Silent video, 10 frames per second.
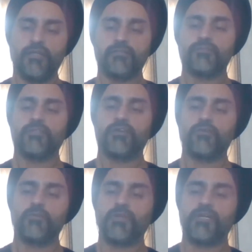So there are
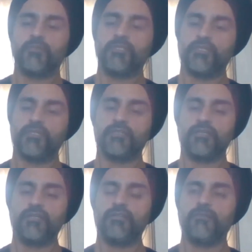going to be multiple things,
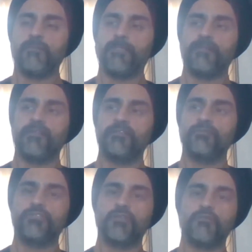right? There's
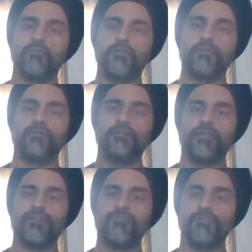no silver bullet,
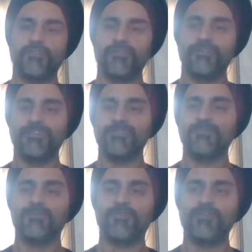that I've learned. There's
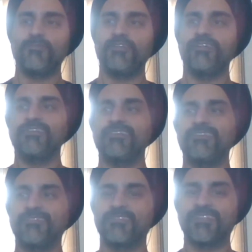no 1
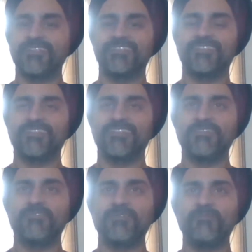million
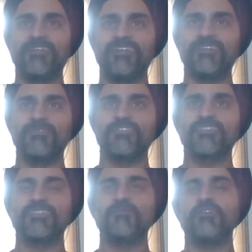
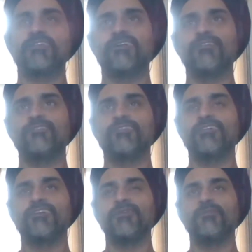users in a month kind of a
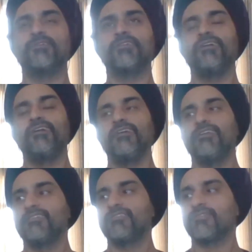thing anymore.
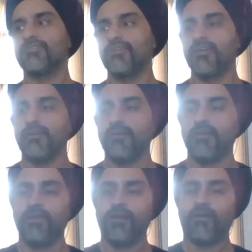So
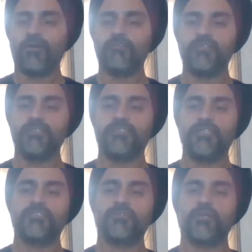all of these
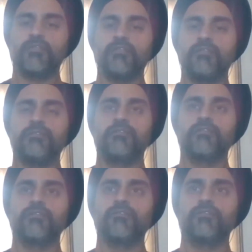things together,
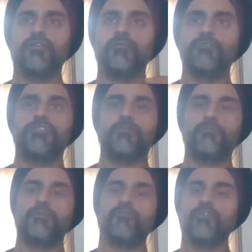they push
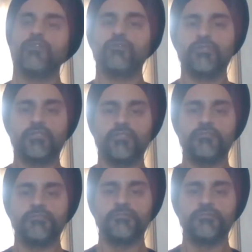up the growth curve.